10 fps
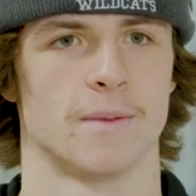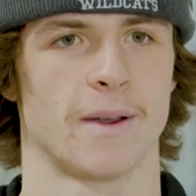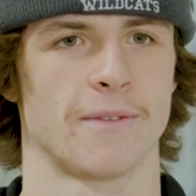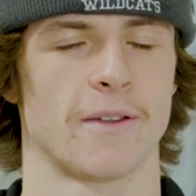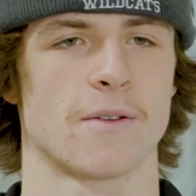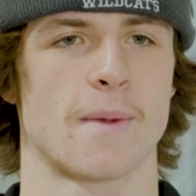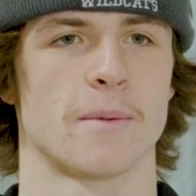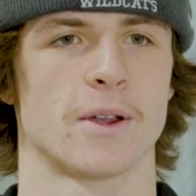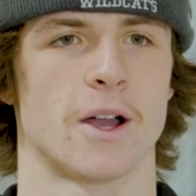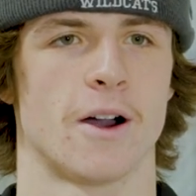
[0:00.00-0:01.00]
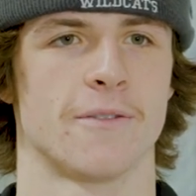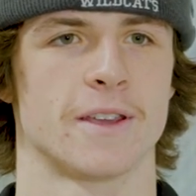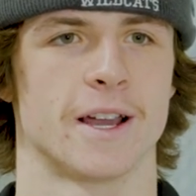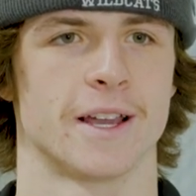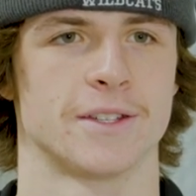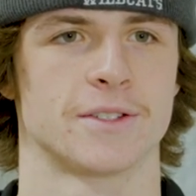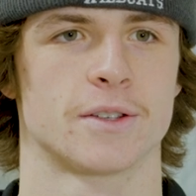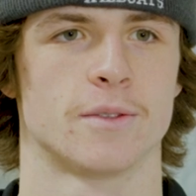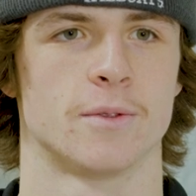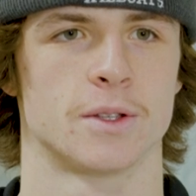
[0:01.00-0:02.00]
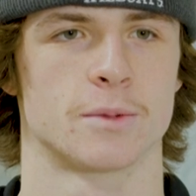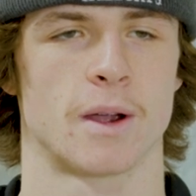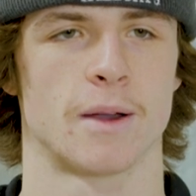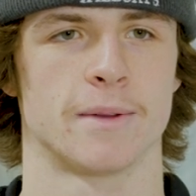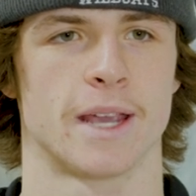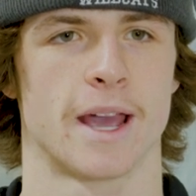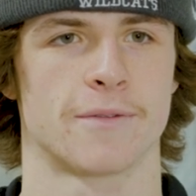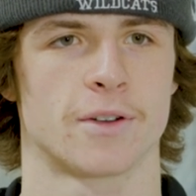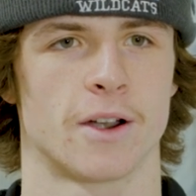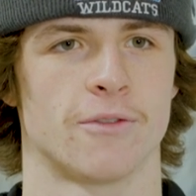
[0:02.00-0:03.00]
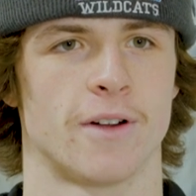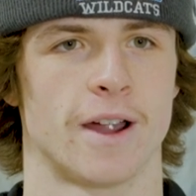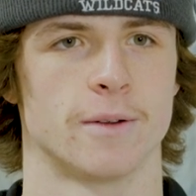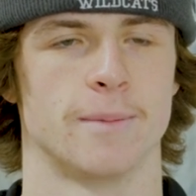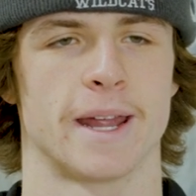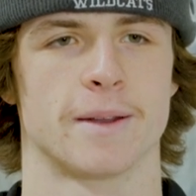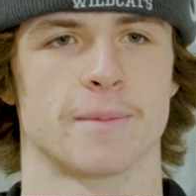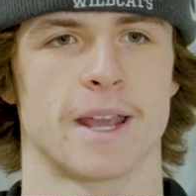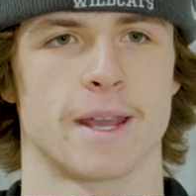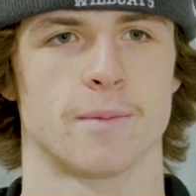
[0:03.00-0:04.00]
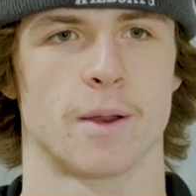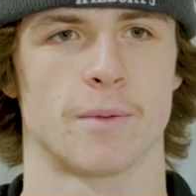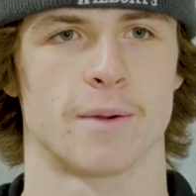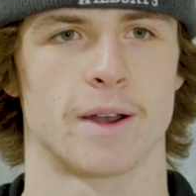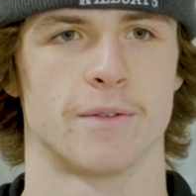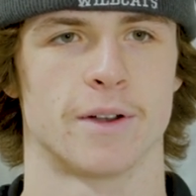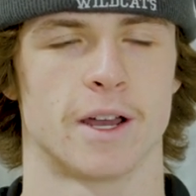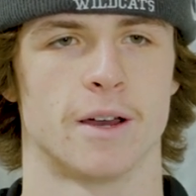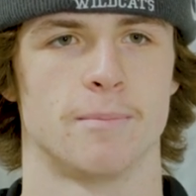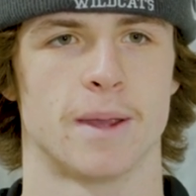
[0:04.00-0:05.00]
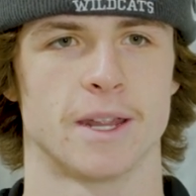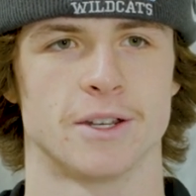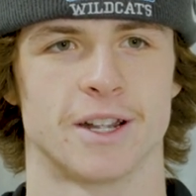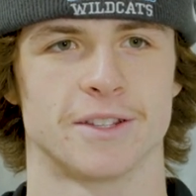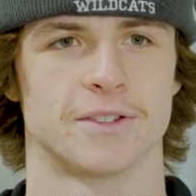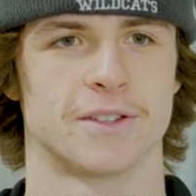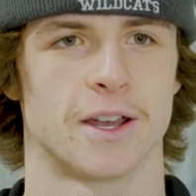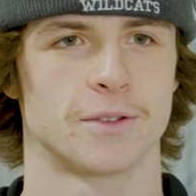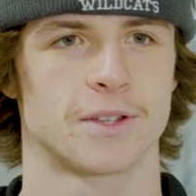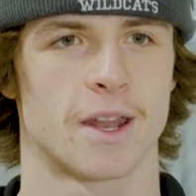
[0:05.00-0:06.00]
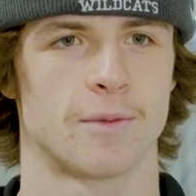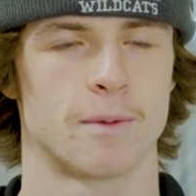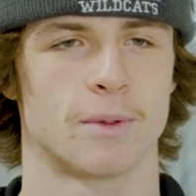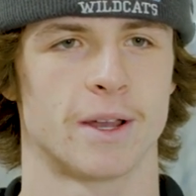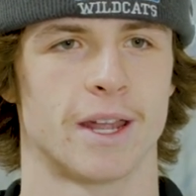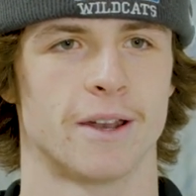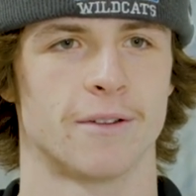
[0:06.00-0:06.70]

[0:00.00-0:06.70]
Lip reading: My favorite memory off the ice was probably after our final Bantam game when we went over to Peyton Jensen's house and we played